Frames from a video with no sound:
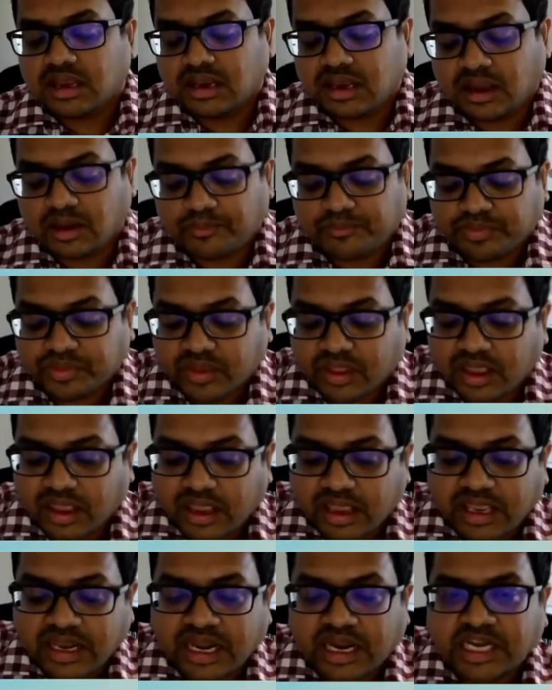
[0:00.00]
Now,
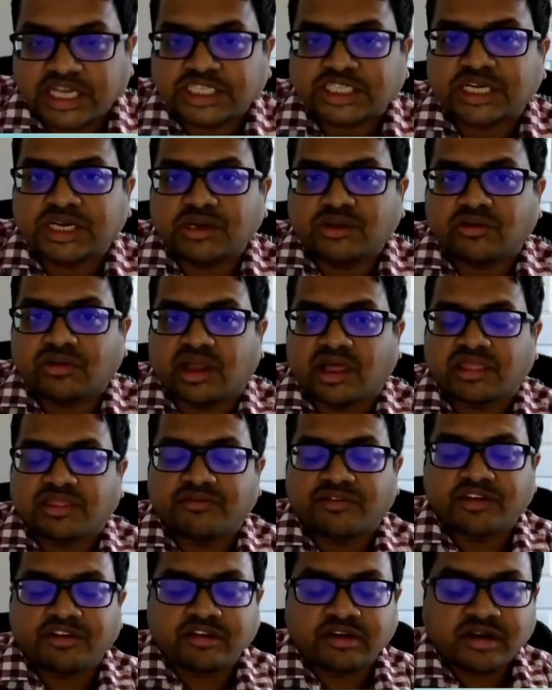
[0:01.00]
in addition to
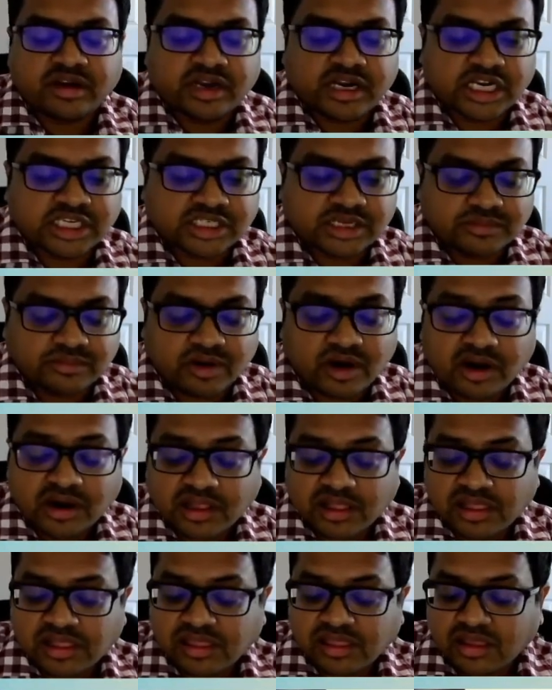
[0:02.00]
classification and regression
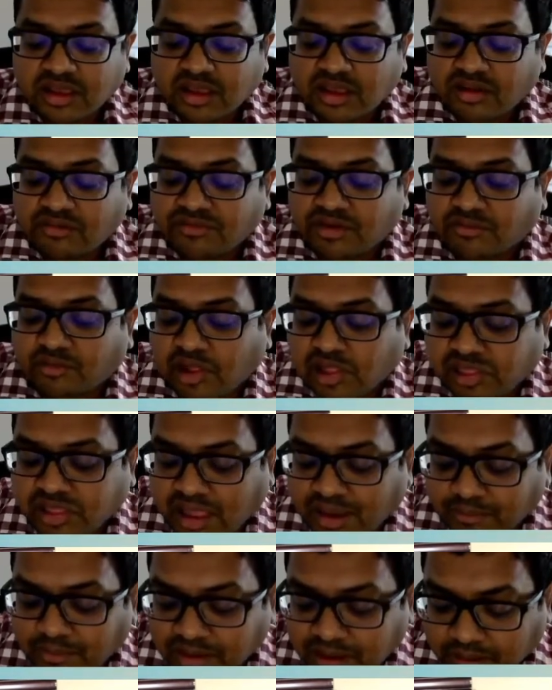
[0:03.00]
models, we have also
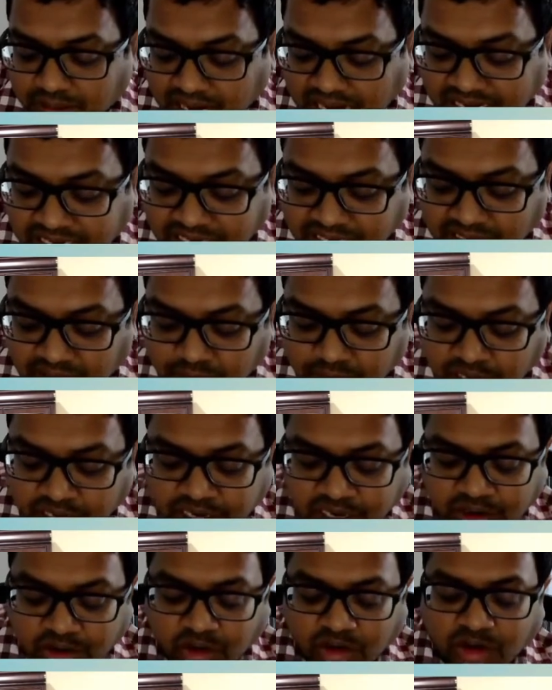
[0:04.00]
added the
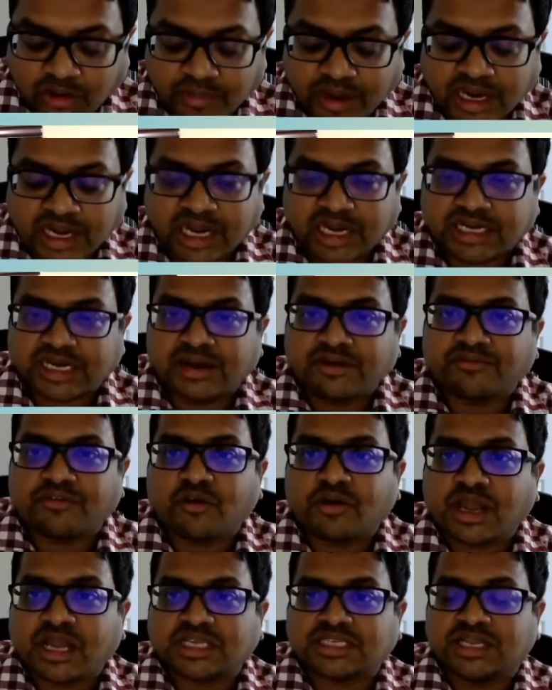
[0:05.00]
ability to automatically train
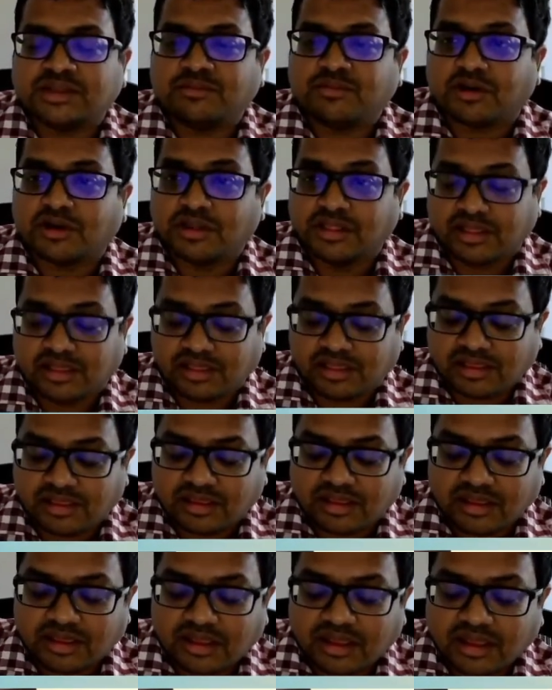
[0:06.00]
forecasting models.
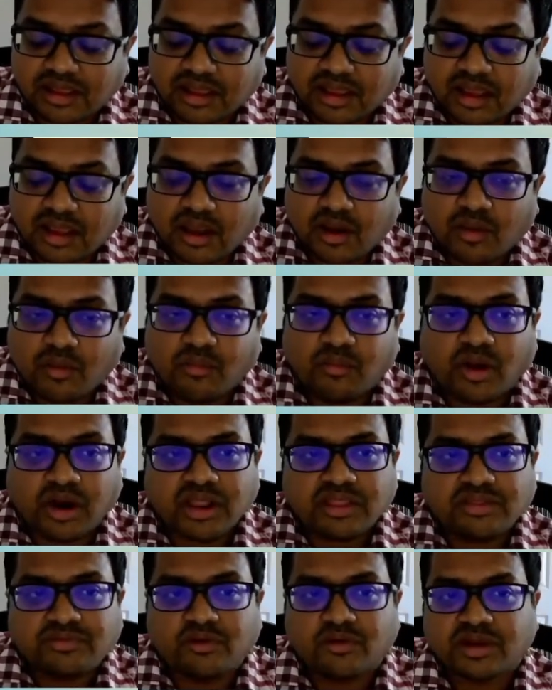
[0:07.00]

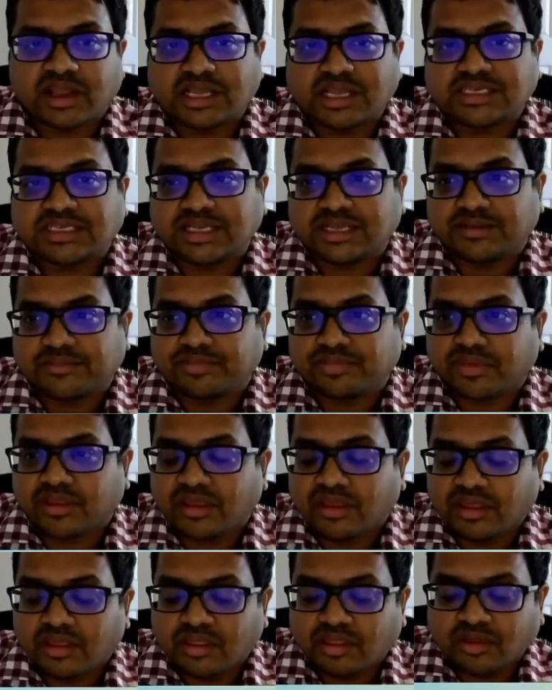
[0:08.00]
What is forecasting?
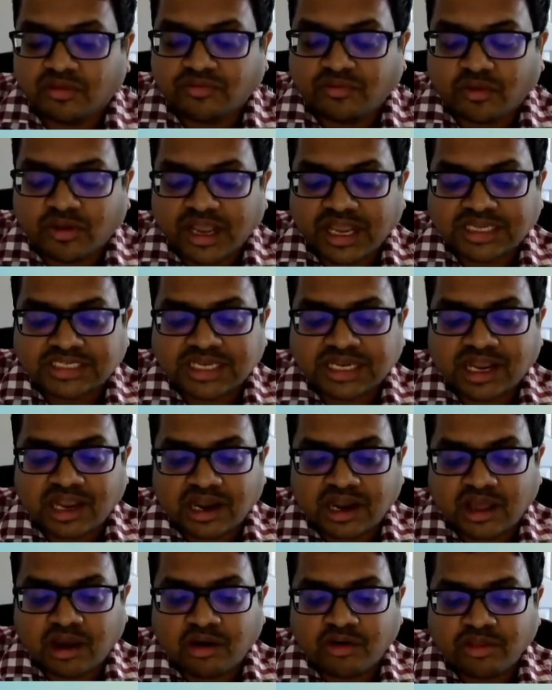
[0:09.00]
So forecasting
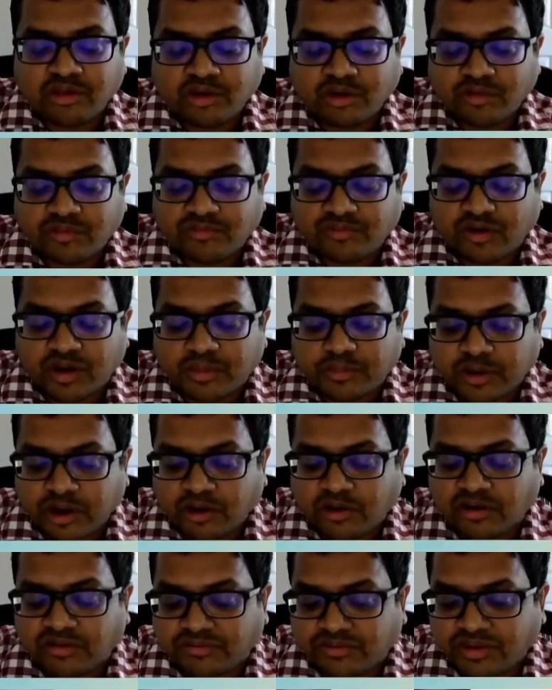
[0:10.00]
allows you to, for a
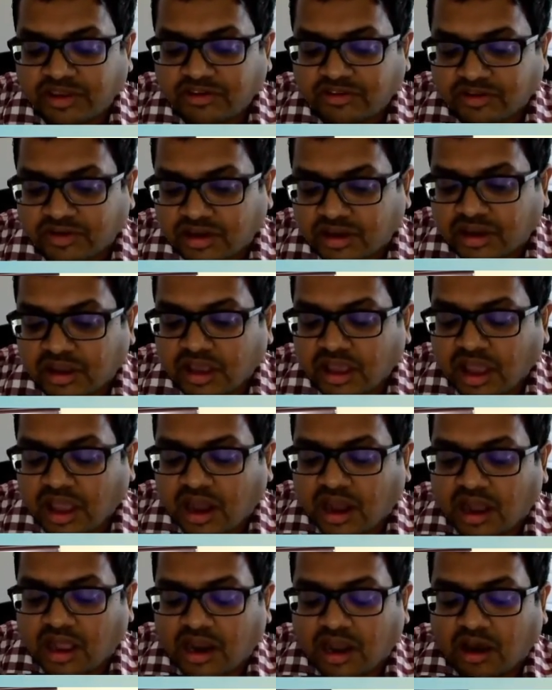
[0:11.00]
particular feature,
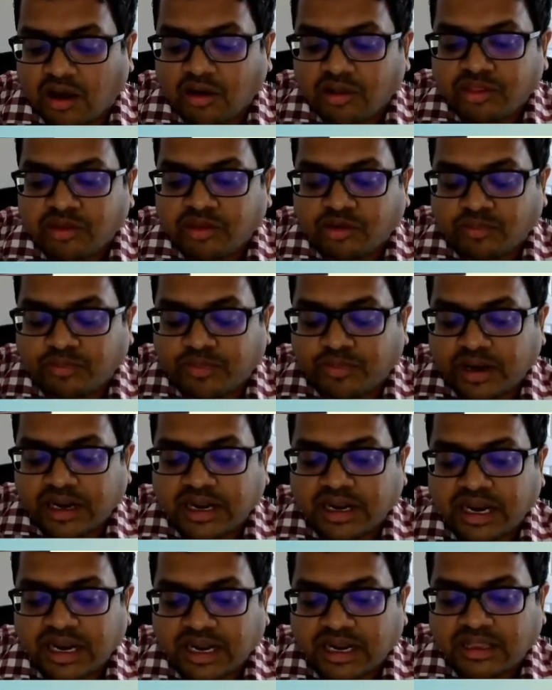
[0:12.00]
allows you to
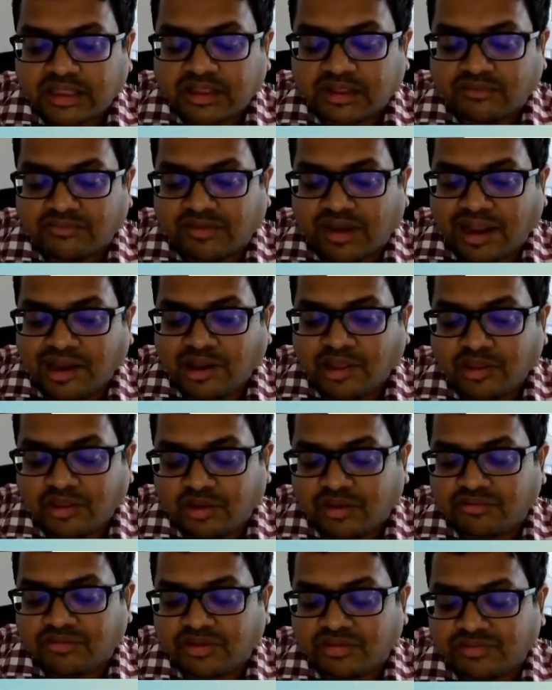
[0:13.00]
predict the values
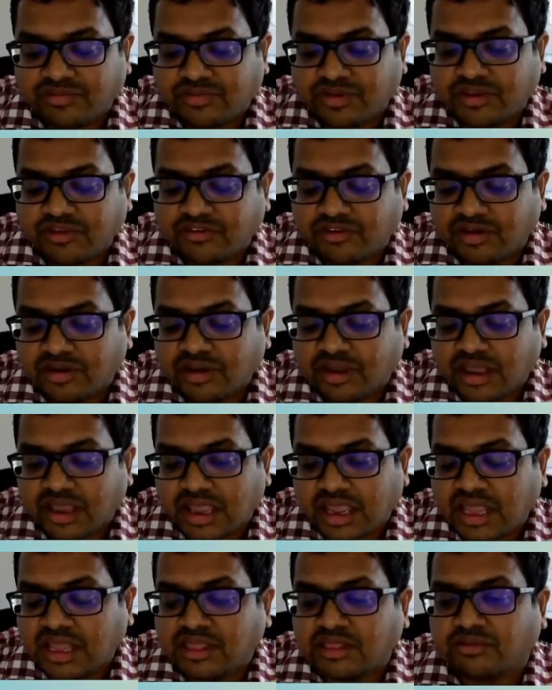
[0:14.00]
of this feature
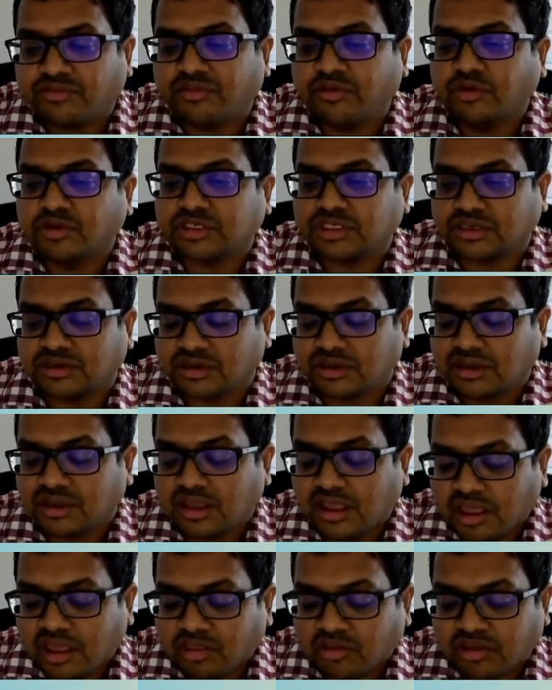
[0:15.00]
in the future.
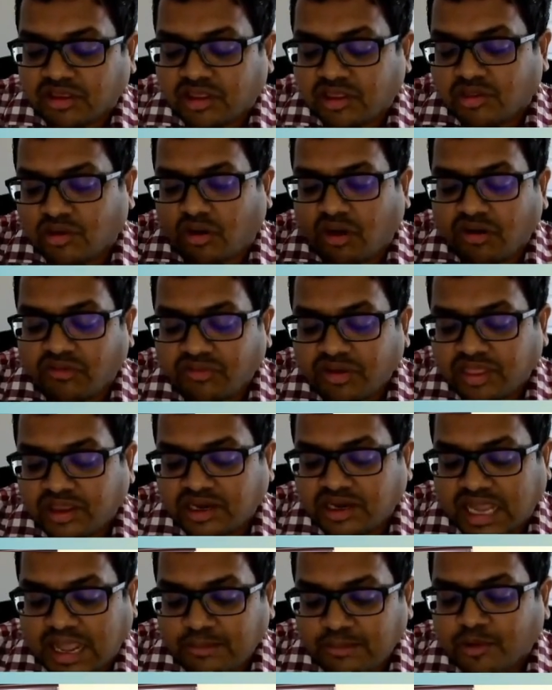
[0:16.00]
So there's always
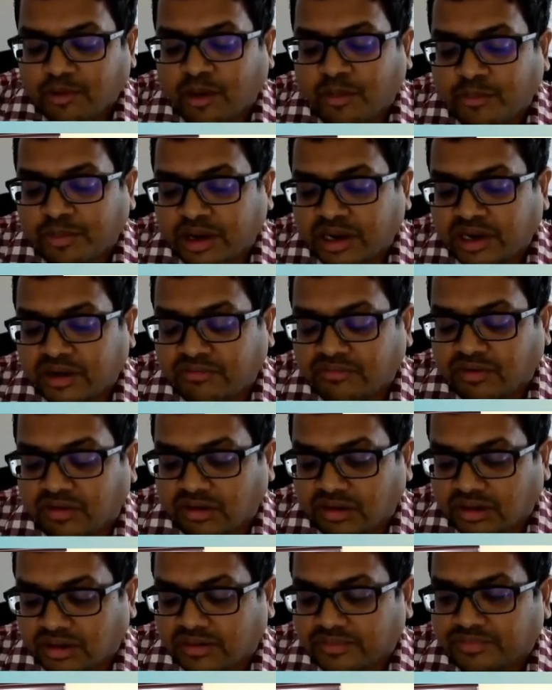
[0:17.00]
a time component
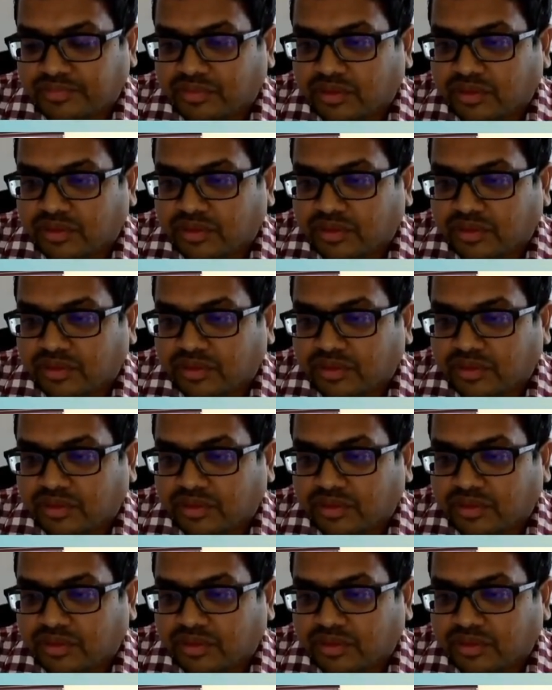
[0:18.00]
involved.